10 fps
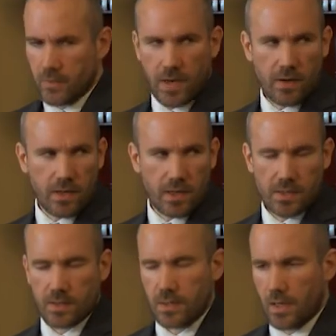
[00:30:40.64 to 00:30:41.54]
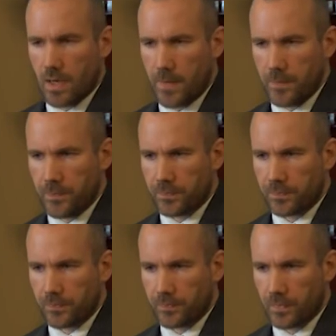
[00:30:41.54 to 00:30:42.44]
various
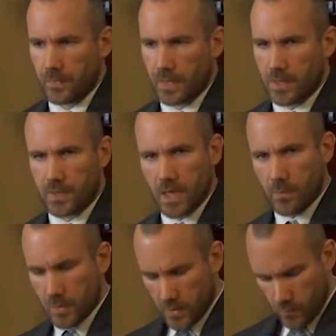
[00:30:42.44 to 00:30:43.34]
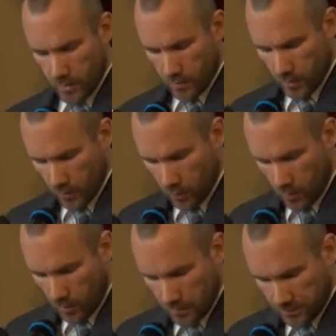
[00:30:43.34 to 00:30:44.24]
statements written on the
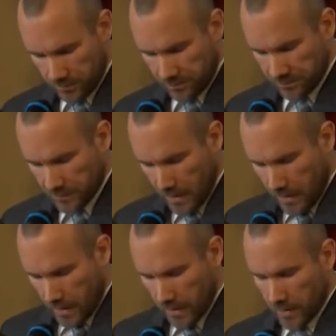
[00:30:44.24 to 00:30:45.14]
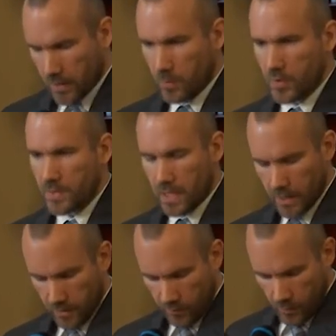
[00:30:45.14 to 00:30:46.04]
wall. And I think the most
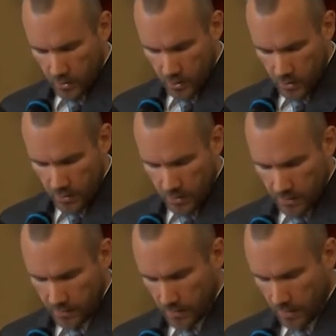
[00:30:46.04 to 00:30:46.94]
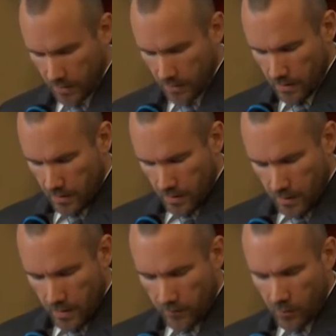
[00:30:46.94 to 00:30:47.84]
telling of which is,
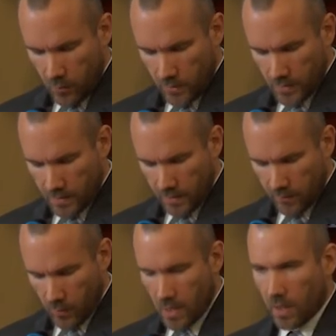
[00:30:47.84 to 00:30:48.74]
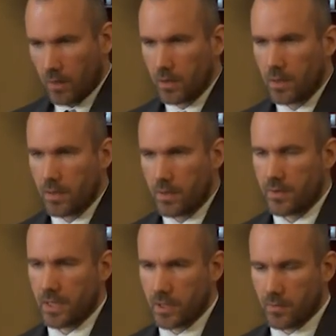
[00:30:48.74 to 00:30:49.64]
if you want to live well,
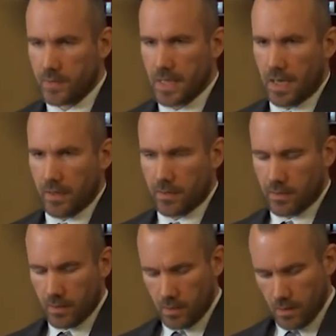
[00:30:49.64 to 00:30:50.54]
think of death.